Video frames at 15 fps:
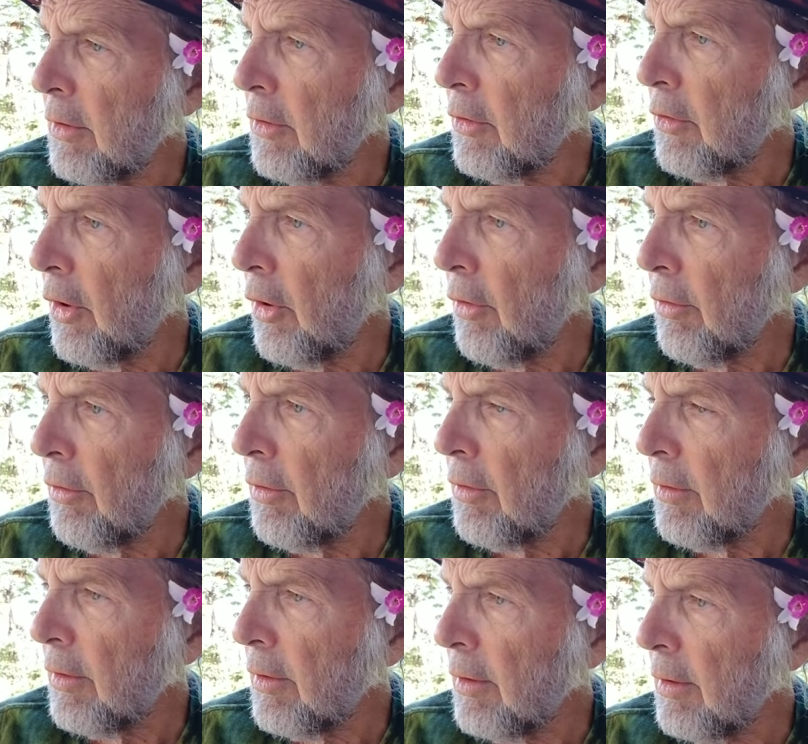You know,
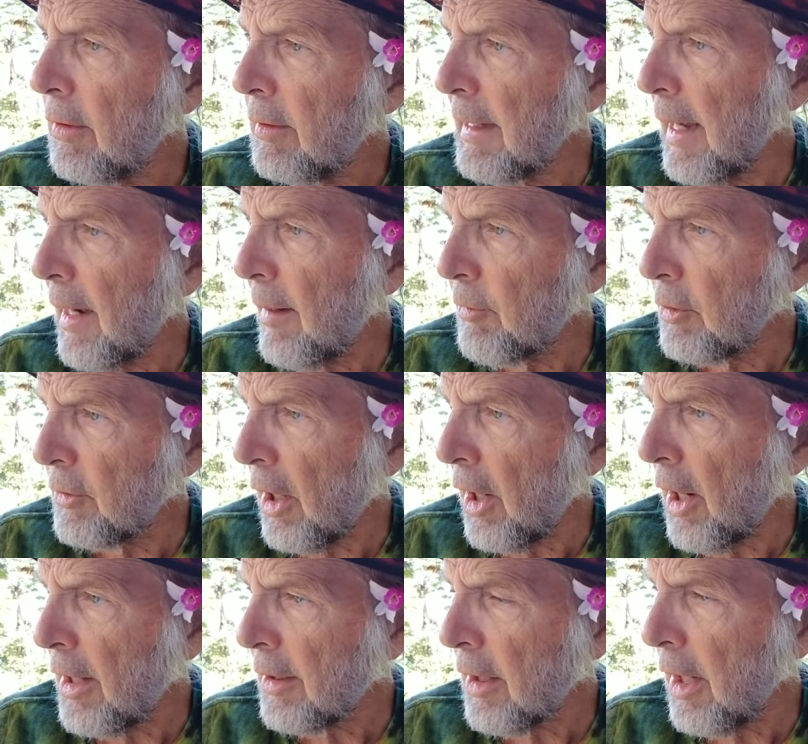dab or
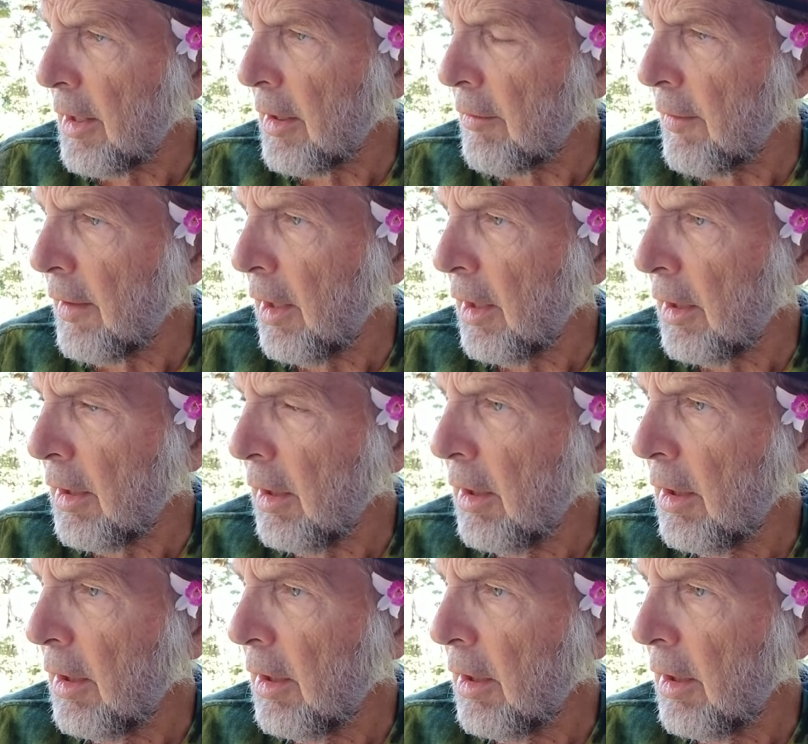die kind of thing.